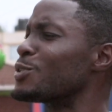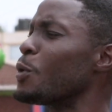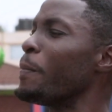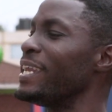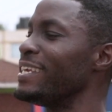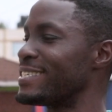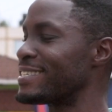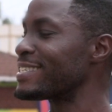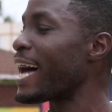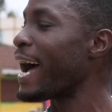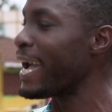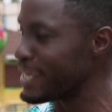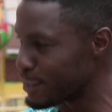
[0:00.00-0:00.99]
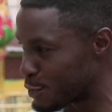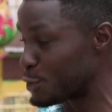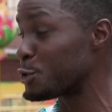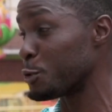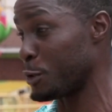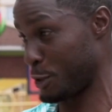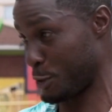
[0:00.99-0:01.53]
There's so many
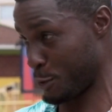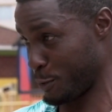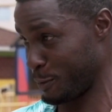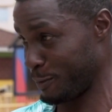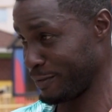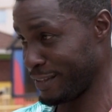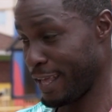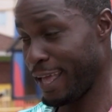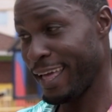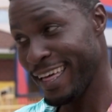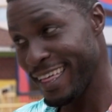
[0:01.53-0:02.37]
sides to you. Thank